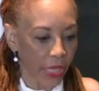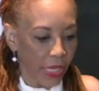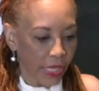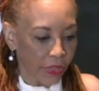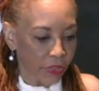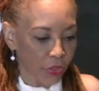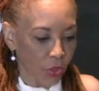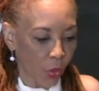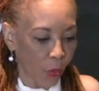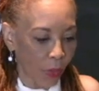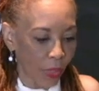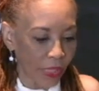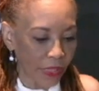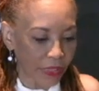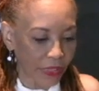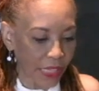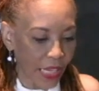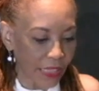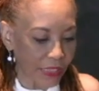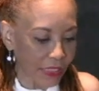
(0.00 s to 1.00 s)
So
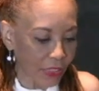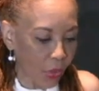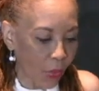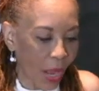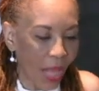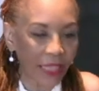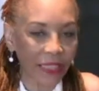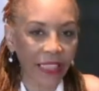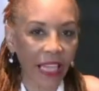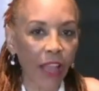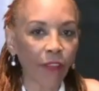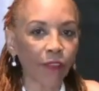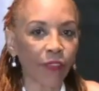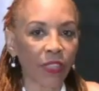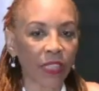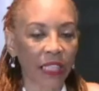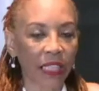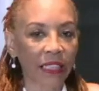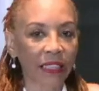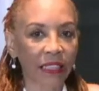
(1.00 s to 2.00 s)
it's just, so I
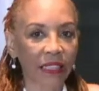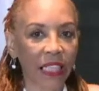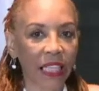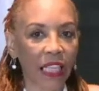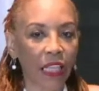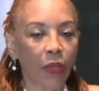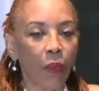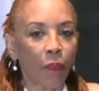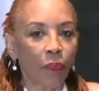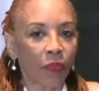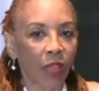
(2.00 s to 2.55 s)
definitely see